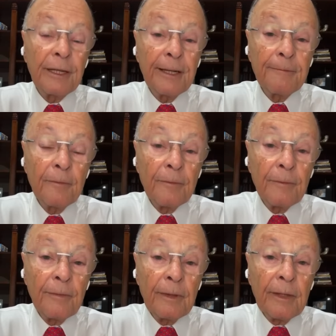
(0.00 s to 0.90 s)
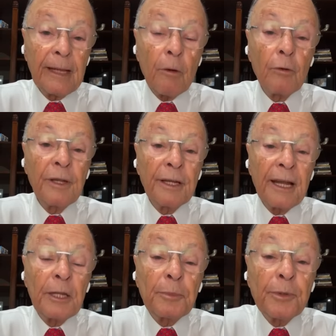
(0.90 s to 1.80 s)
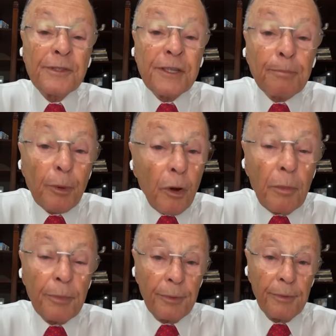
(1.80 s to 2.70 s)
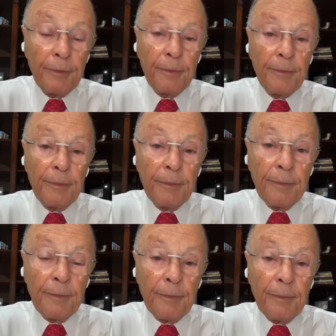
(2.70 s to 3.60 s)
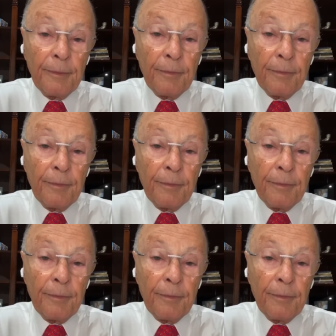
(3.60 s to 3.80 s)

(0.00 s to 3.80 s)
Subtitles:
Those who don't believe, they are already condemned by themselves.